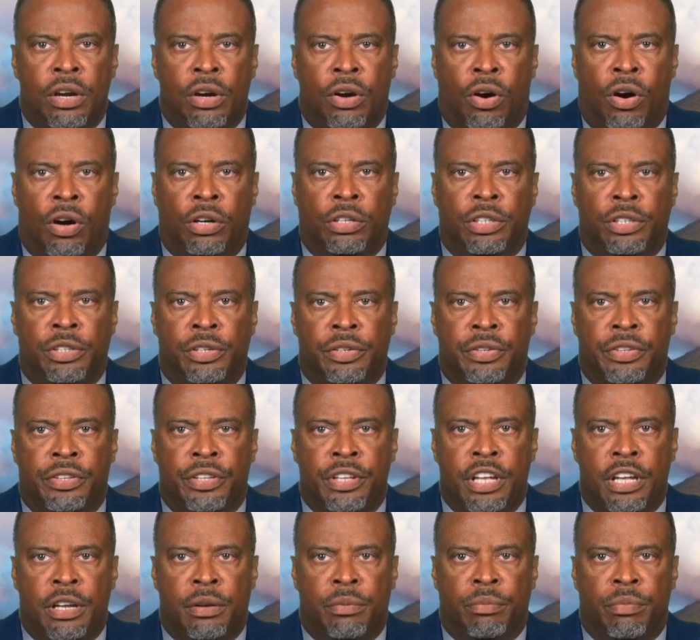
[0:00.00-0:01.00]
under the
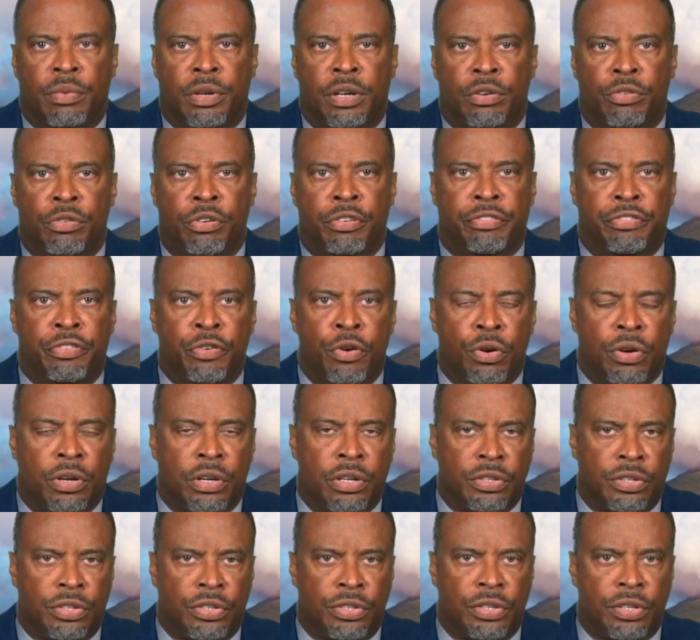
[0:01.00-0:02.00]
theme
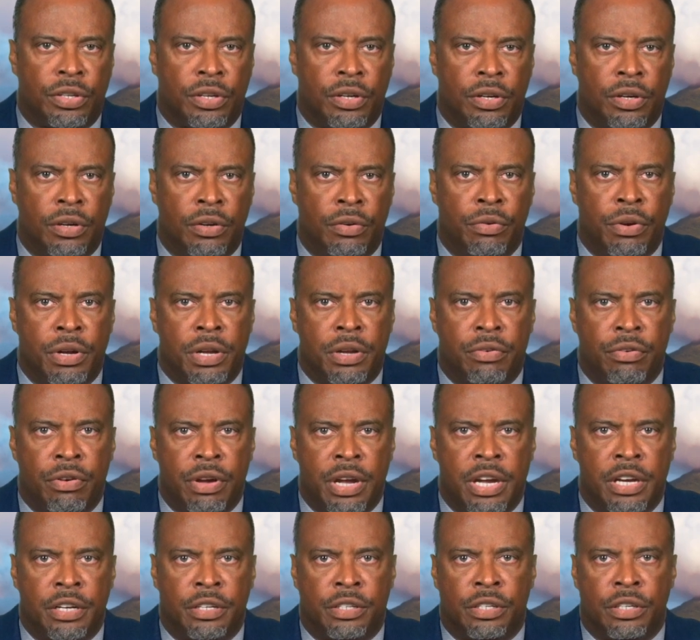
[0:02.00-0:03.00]
Refocus,
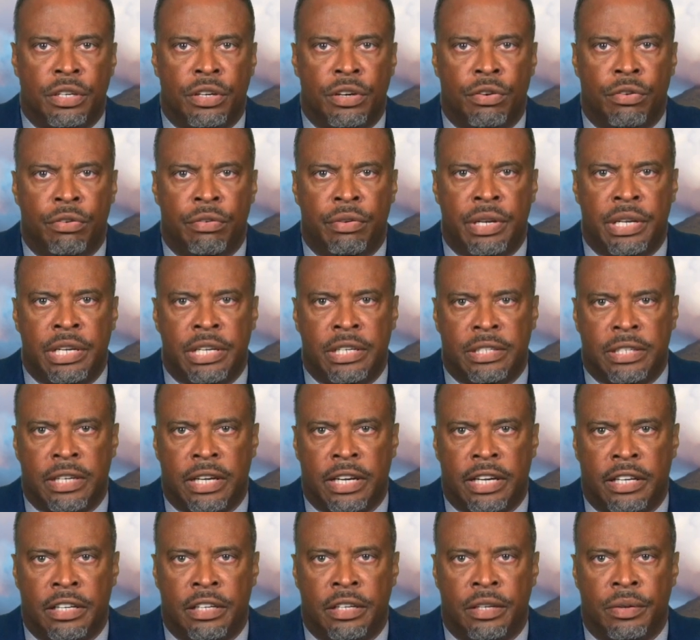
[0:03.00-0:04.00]
Recreate,
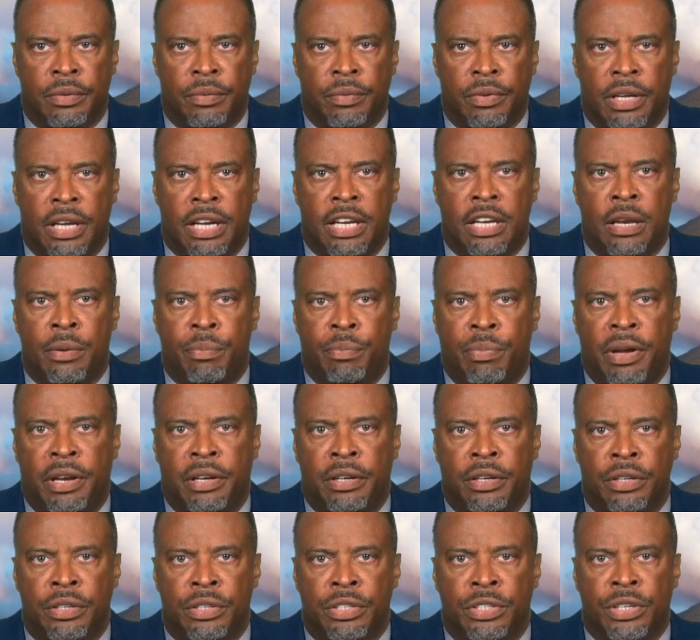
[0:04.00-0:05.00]
Redesign,
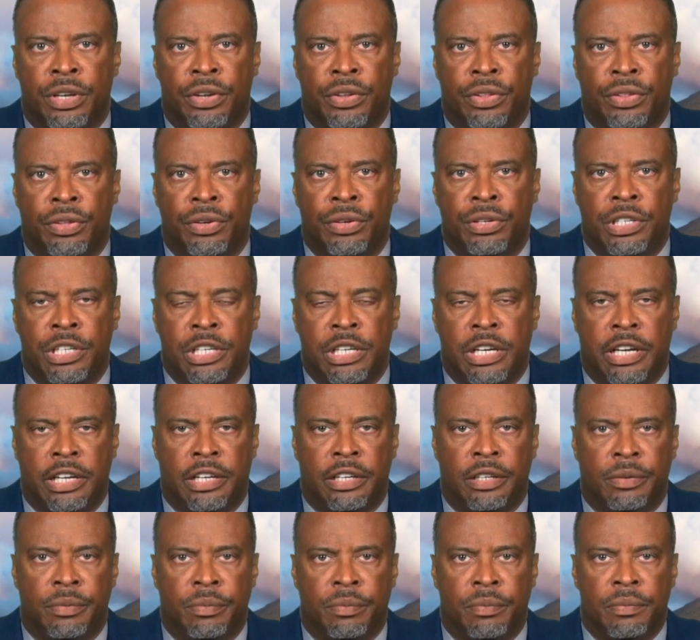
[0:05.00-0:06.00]
Independence
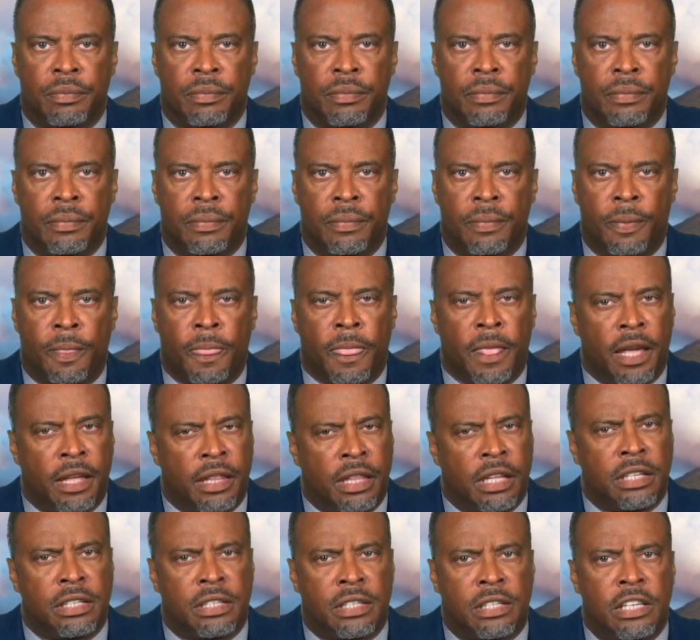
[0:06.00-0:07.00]
39.
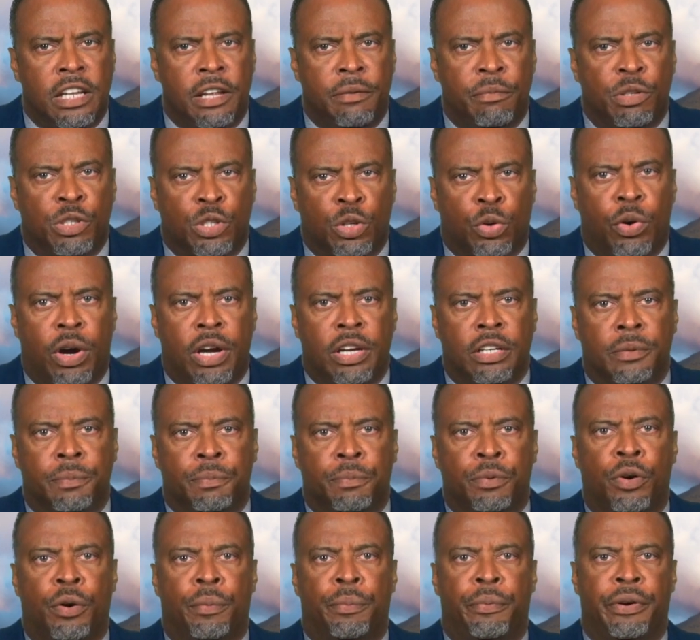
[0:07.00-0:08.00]
This theme is quite
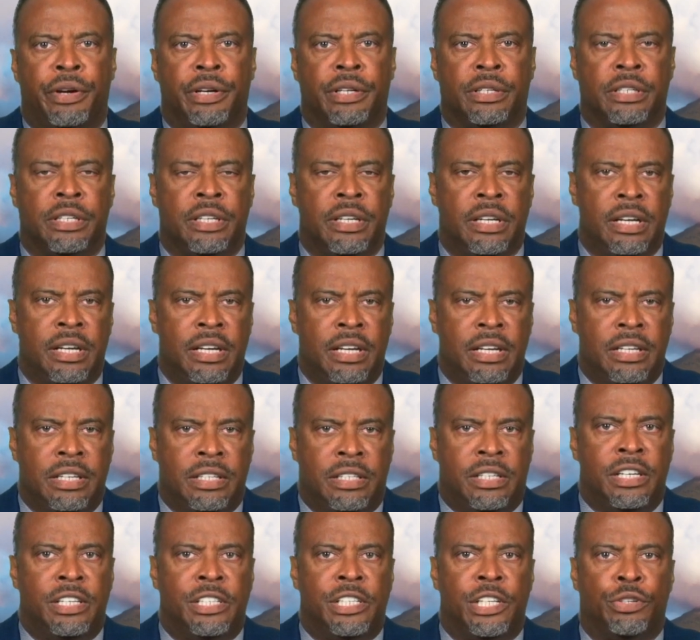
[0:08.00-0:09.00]
appropriate
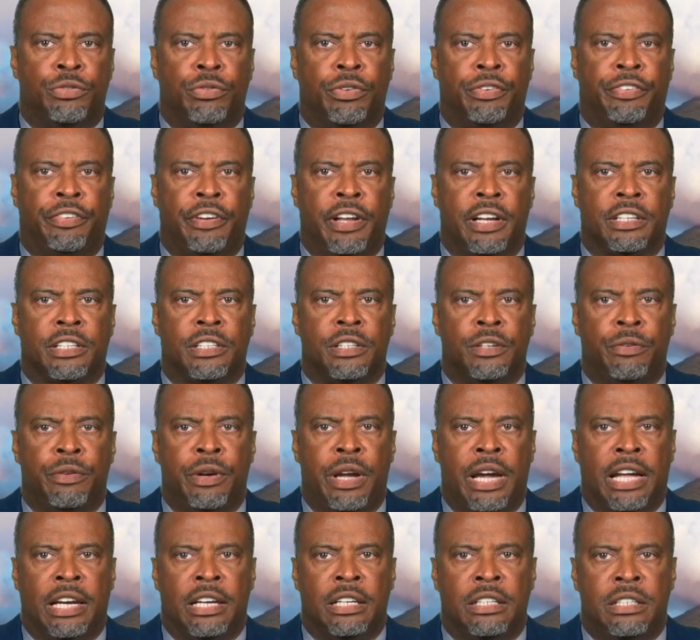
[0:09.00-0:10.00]
since it reflects the
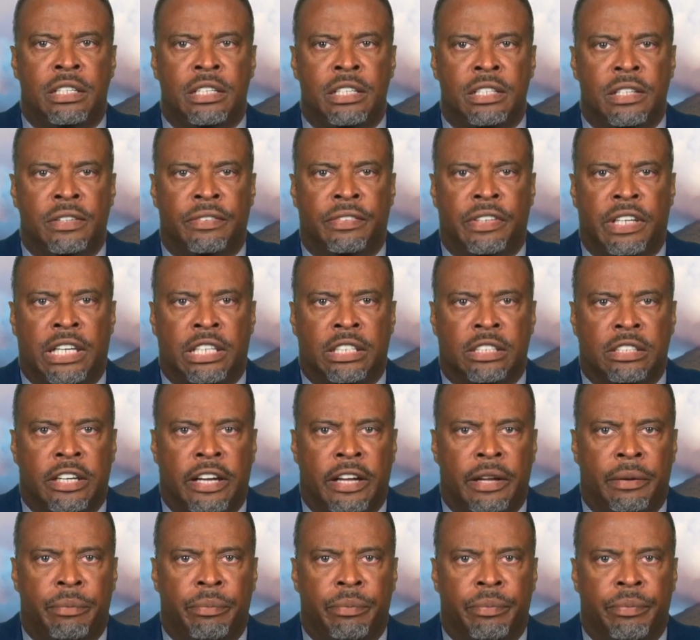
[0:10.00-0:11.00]
realities of our
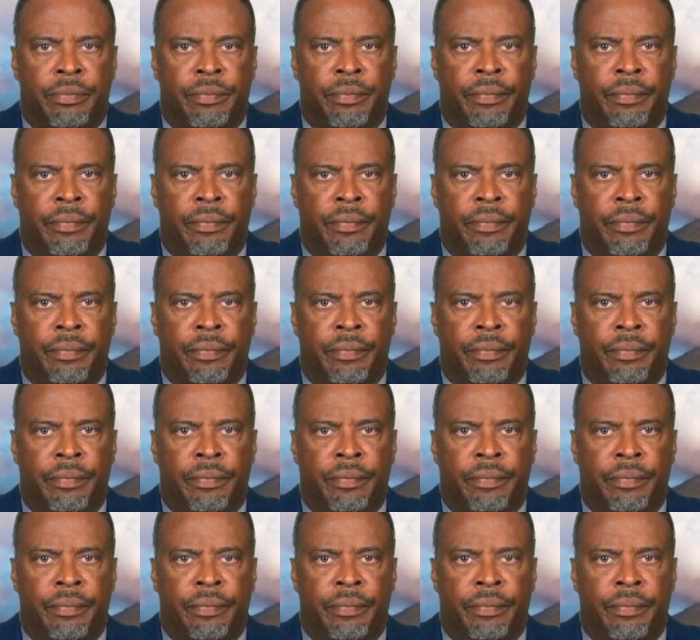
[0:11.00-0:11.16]
time.